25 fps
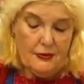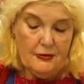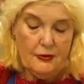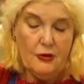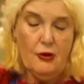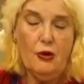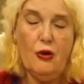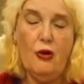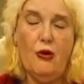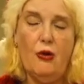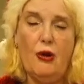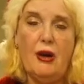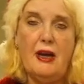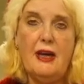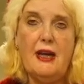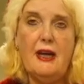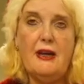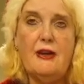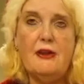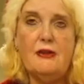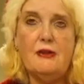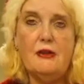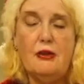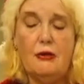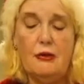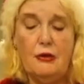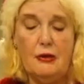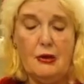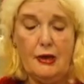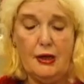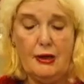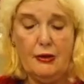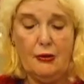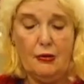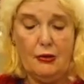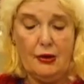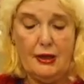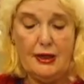Not holly, it doesn't look
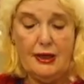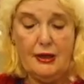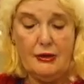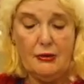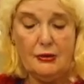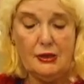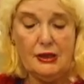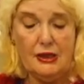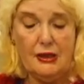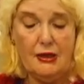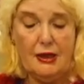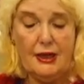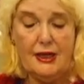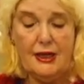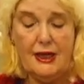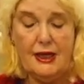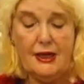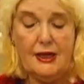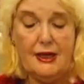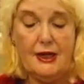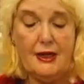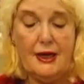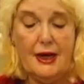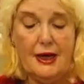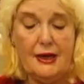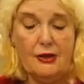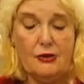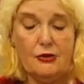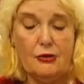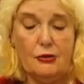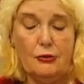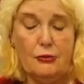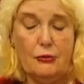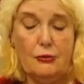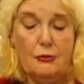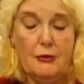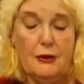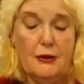like holly. It looks like the
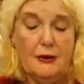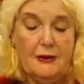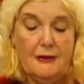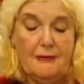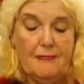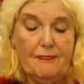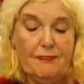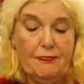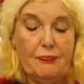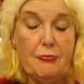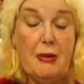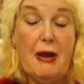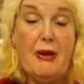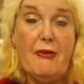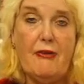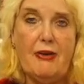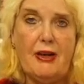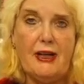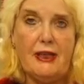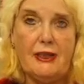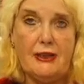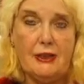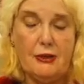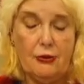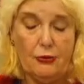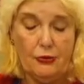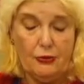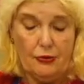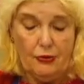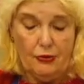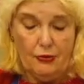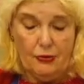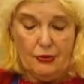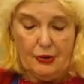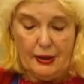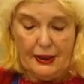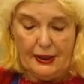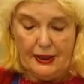actual berries on the
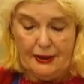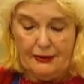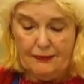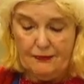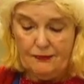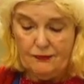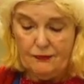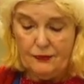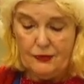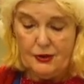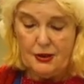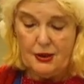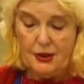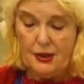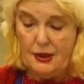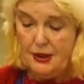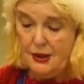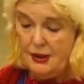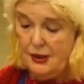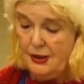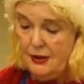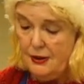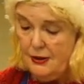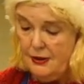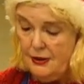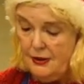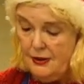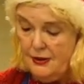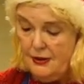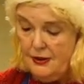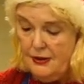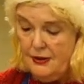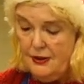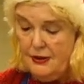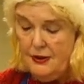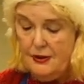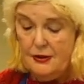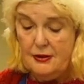holly. Okay?
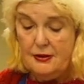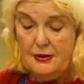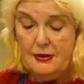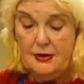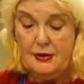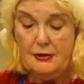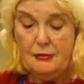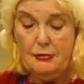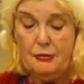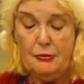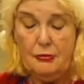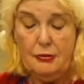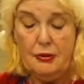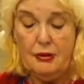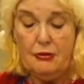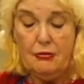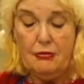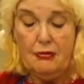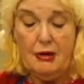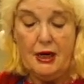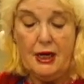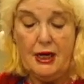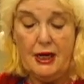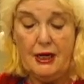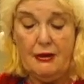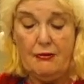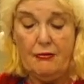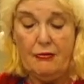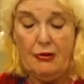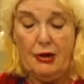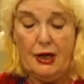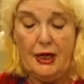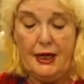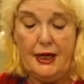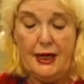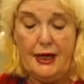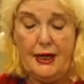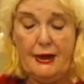So that's what we're creating
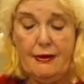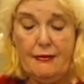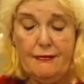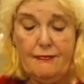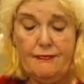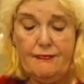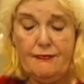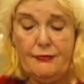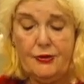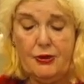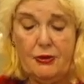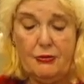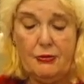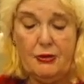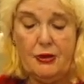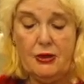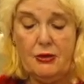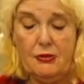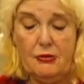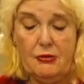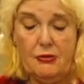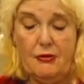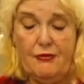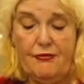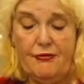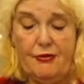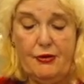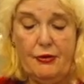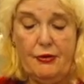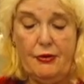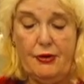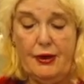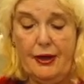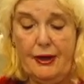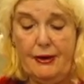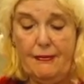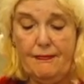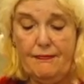right now. So we're going to do a few
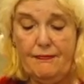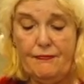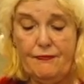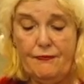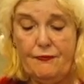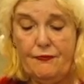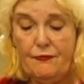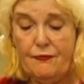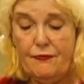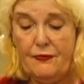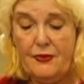of them.